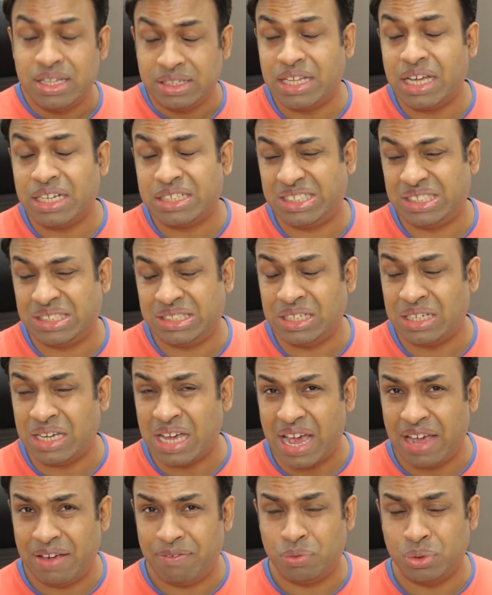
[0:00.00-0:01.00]
That's
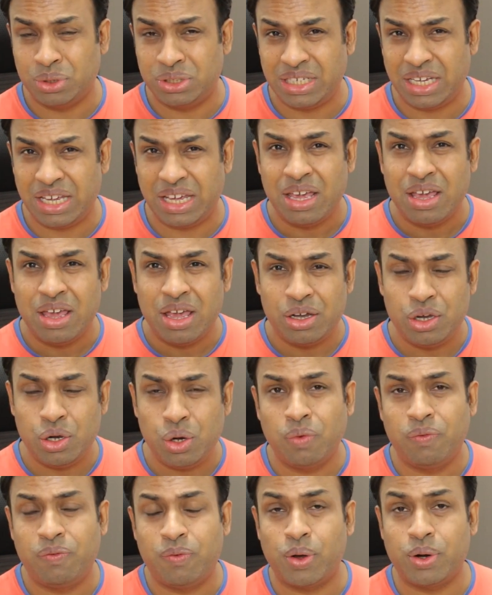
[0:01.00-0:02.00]
I would say
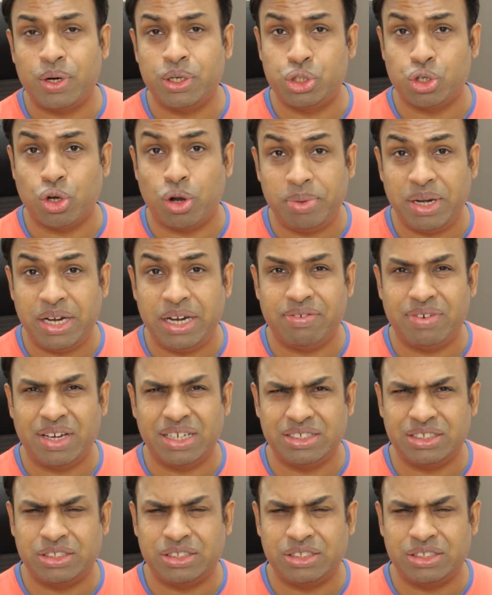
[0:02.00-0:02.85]
new for a Xiaomi device.